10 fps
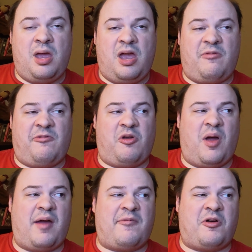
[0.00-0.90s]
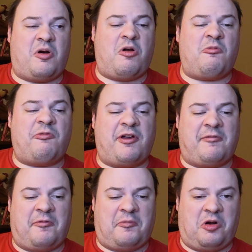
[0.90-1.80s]
If you have your own
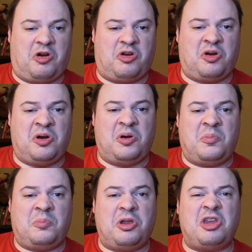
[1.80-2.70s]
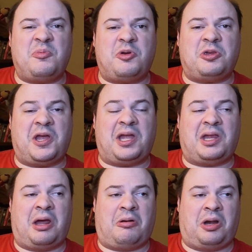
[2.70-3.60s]
favorite verse, please put that
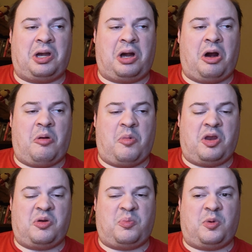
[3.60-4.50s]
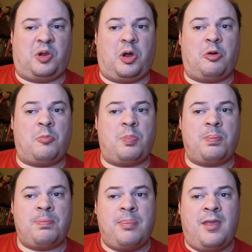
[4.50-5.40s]
down in the comments below.
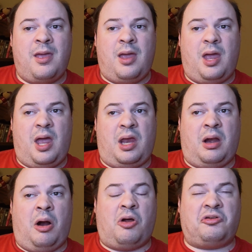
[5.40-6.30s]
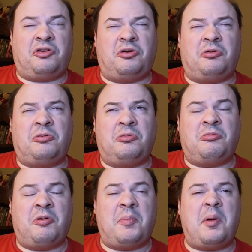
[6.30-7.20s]
And also,
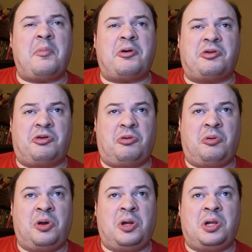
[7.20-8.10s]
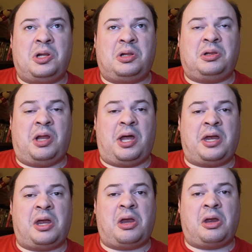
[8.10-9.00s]
remember to
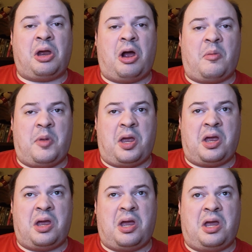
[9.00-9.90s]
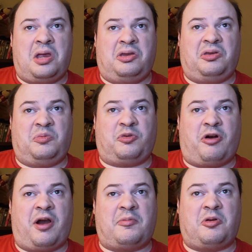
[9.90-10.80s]
like, comment, and
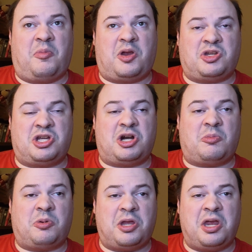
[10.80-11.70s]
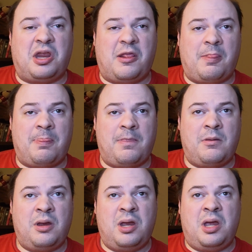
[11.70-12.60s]
subscribe to my channel, please.
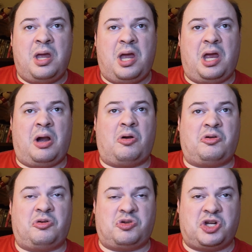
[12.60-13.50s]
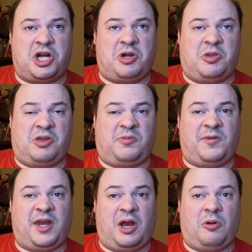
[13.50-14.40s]
And also share this
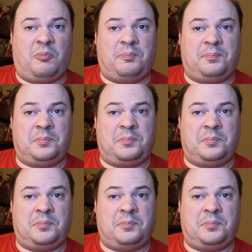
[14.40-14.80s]
video.